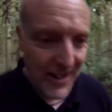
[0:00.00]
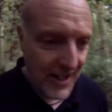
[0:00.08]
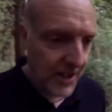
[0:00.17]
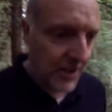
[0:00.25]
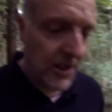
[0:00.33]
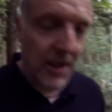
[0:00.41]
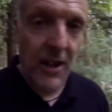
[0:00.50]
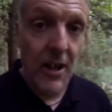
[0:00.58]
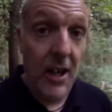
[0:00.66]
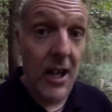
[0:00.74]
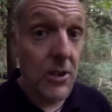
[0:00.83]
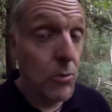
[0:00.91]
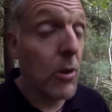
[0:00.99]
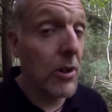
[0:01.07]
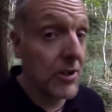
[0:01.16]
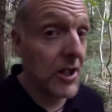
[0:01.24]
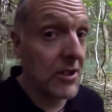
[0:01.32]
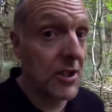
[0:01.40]
that's what I
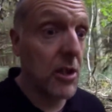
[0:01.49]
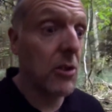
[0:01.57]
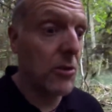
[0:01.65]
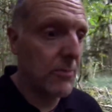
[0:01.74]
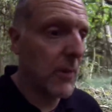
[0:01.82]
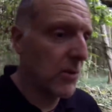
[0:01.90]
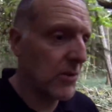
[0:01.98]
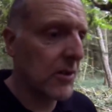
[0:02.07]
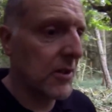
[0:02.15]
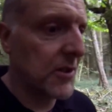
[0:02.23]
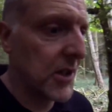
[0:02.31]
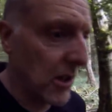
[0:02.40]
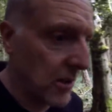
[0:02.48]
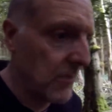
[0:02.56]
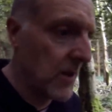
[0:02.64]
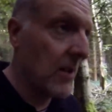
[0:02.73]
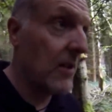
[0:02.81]
tend to use most of the time.